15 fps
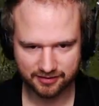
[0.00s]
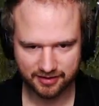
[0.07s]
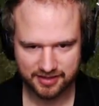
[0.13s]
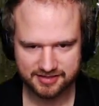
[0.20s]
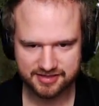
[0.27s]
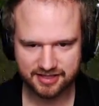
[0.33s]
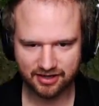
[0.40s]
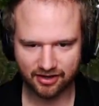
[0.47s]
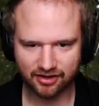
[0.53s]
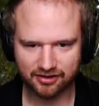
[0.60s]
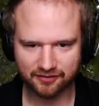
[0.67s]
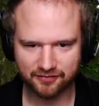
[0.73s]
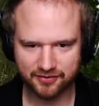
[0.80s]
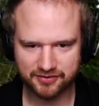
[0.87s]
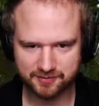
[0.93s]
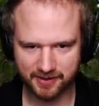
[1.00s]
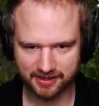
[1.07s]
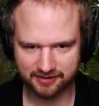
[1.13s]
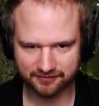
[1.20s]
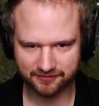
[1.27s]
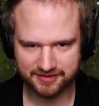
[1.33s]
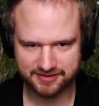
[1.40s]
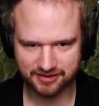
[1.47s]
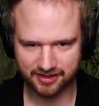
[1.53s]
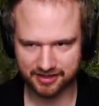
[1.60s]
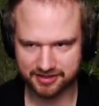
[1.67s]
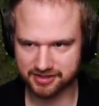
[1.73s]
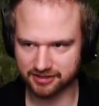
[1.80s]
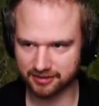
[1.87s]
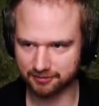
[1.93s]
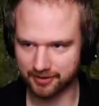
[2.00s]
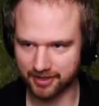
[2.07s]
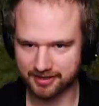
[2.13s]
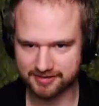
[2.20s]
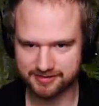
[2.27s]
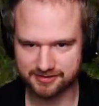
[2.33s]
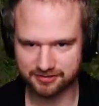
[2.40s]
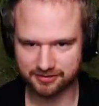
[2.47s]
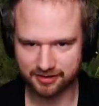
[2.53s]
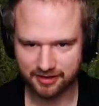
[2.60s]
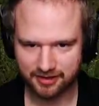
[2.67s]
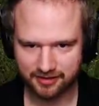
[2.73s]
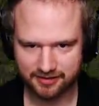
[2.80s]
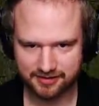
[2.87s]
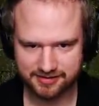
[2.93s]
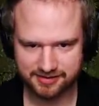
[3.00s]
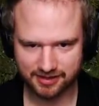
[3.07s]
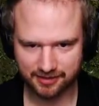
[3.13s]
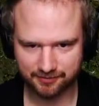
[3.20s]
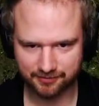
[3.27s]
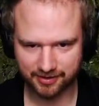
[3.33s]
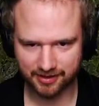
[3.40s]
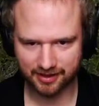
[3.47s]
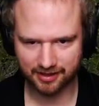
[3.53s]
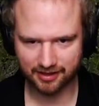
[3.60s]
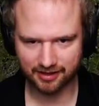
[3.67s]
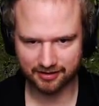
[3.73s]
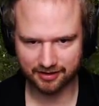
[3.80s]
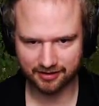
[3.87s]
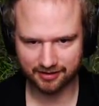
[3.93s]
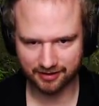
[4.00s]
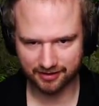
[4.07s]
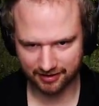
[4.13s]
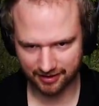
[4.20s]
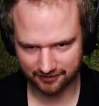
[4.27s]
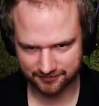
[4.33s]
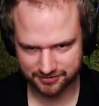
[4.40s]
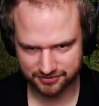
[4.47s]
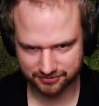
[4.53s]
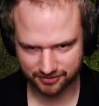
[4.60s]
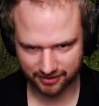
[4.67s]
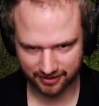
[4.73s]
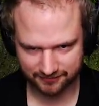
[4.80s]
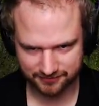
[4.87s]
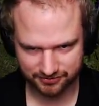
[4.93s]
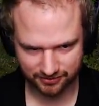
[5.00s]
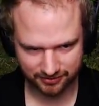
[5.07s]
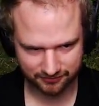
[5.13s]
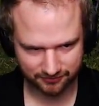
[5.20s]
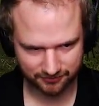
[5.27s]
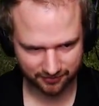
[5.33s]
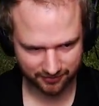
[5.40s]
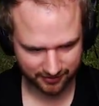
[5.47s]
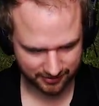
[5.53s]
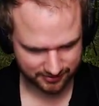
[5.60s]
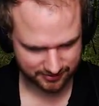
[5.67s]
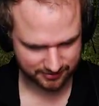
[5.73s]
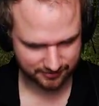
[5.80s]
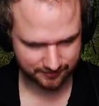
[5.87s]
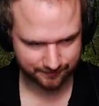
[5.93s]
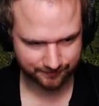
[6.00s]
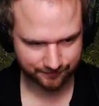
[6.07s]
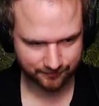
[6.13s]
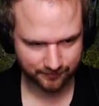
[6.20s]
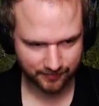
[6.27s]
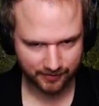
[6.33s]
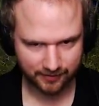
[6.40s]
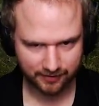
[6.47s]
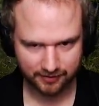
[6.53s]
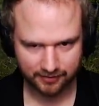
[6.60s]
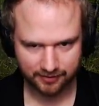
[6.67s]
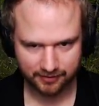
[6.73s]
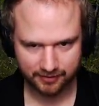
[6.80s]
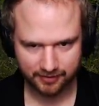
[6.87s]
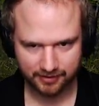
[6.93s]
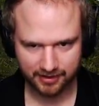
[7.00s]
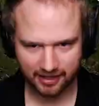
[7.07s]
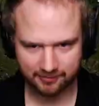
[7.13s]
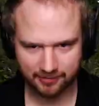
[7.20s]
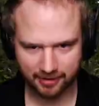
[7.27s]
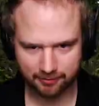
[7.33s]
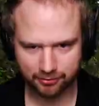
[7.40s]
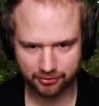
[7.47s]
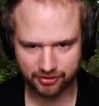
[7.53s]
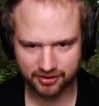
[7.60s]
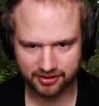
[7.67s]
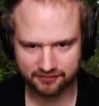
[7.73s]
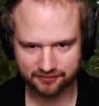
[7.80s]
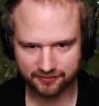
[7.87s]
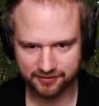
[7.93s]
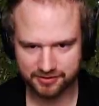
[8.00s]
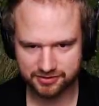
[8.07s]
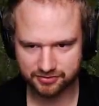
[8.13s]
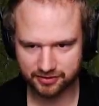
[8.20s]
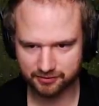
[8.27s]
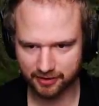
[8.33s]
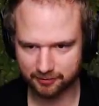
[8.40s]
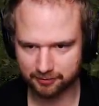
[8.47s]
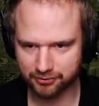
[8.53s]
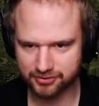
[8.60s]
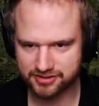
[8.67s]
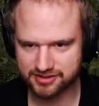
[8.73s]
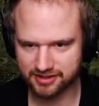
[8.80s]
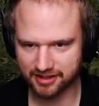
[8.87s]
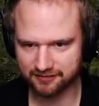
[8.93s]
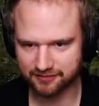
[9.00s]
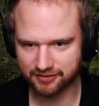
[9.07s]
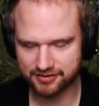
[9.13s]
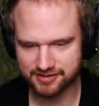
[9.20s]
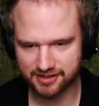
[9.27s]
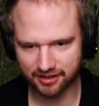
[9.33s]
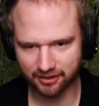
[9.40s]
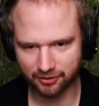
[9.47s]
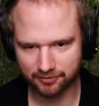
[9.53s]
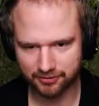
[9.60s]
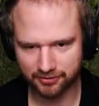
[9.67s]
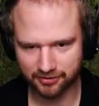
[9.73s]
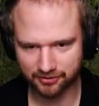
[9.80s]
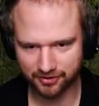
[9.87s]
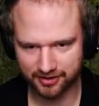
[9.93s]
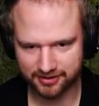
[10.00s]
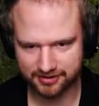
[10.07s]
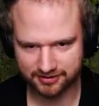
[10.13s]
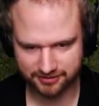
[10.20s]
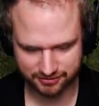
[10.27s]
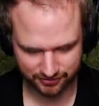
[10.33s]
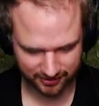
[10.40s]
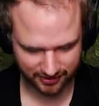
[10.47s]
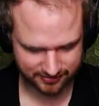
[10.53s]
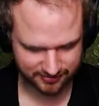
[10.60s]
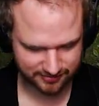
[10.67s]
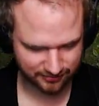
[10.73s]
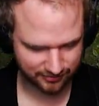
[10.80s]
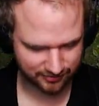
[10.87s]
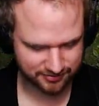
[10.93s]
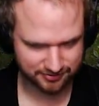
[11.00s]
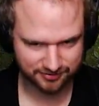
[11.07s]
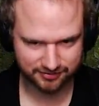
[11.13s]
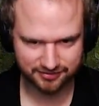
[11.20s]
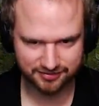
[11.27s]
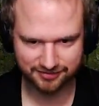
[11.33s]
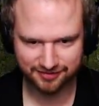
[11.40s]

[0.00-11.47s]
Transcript: See, all of those battlefields are actually bad, so this time I have to live with that. Yeah, and my poor infantry, my poor slave girls, I hope you're ready to get slaughtered.